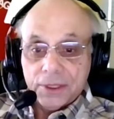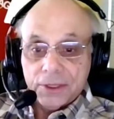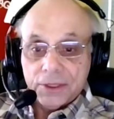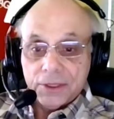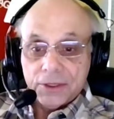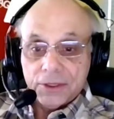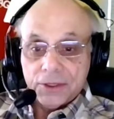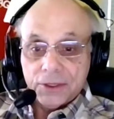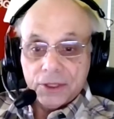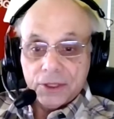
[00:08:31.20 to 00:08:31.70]

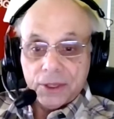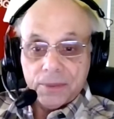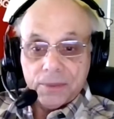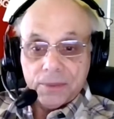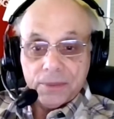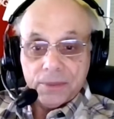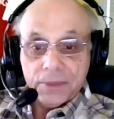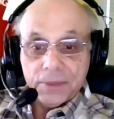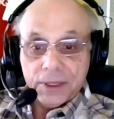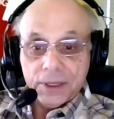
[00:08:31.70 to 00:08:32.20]

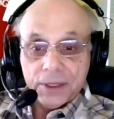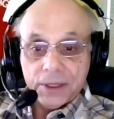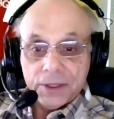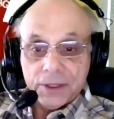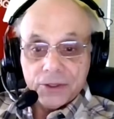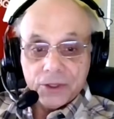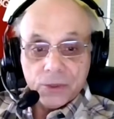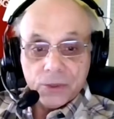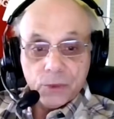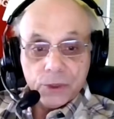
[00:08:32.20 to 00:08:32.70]

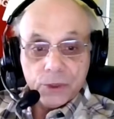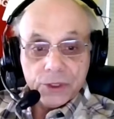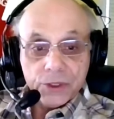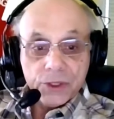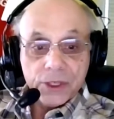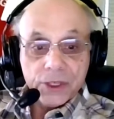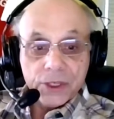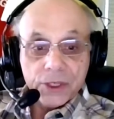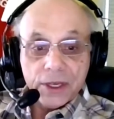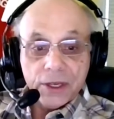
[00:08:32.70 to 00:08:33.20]
Someone
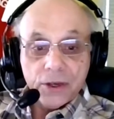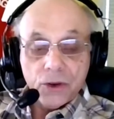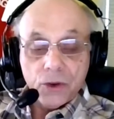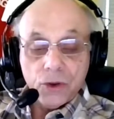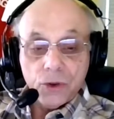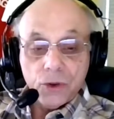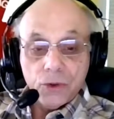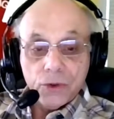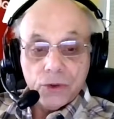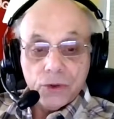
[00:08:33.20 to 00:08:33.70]
sent an
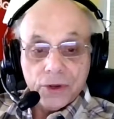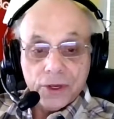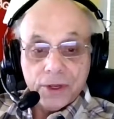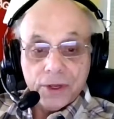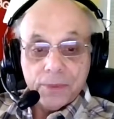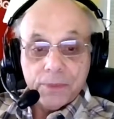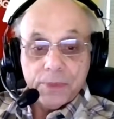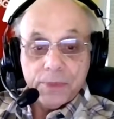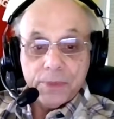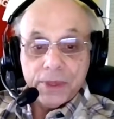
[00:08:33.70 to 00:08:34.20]
owner a
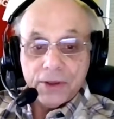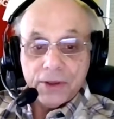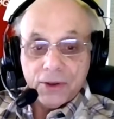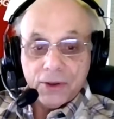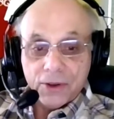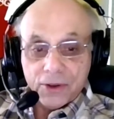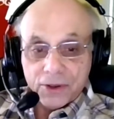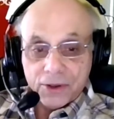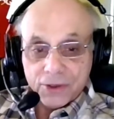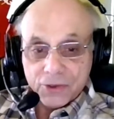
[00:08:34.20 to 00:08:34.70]
bill
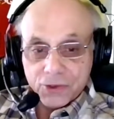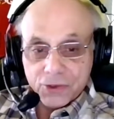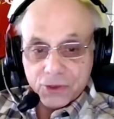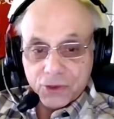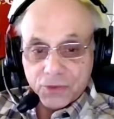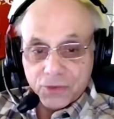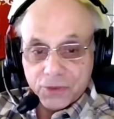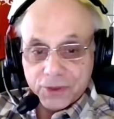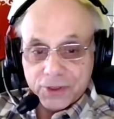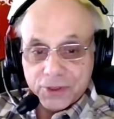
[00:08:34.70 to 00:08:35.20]

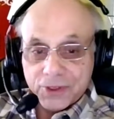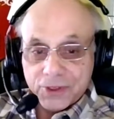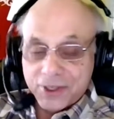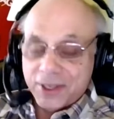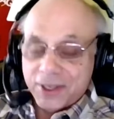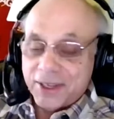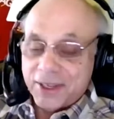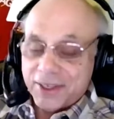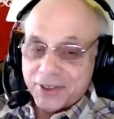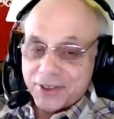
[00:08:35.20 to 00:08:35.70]
also for
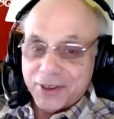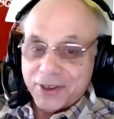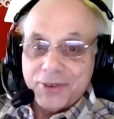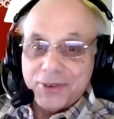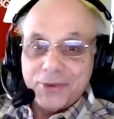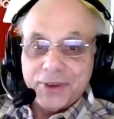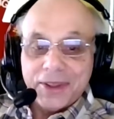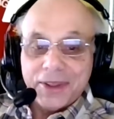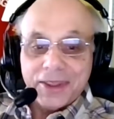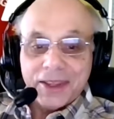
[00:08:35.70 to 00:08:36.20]

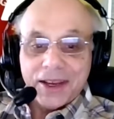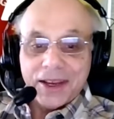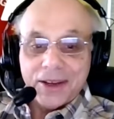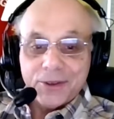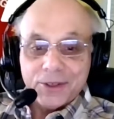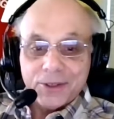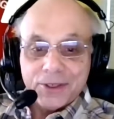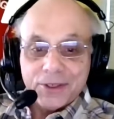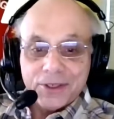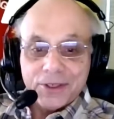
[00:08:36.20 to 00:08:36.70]

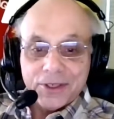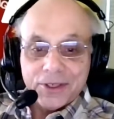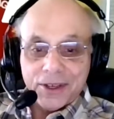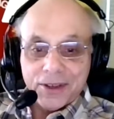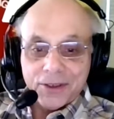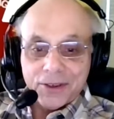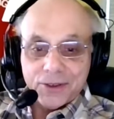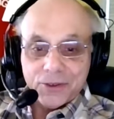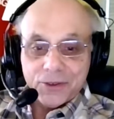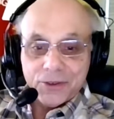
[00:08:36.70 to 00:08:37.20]

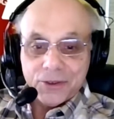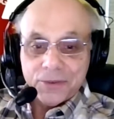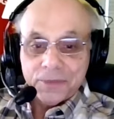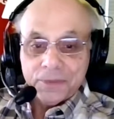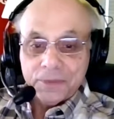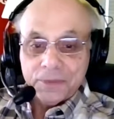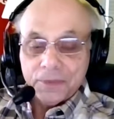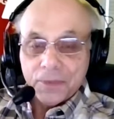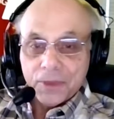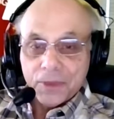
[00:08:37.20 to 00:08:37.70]
$600,000
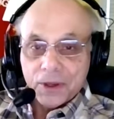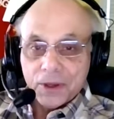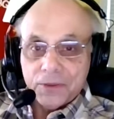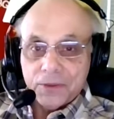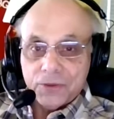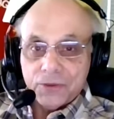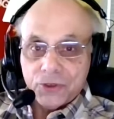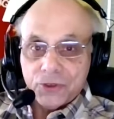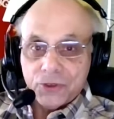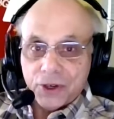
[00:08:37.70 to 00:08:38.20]

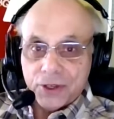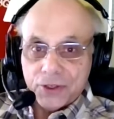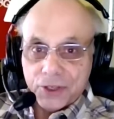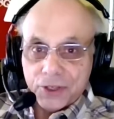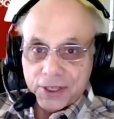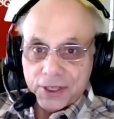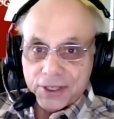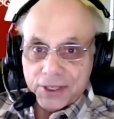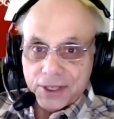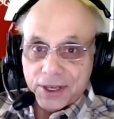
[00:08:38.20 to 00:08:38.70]
of
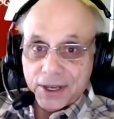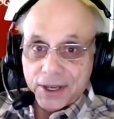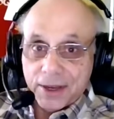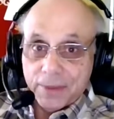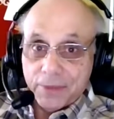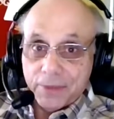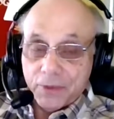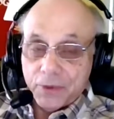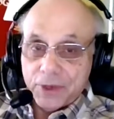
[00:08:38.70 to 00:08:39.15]
charging time.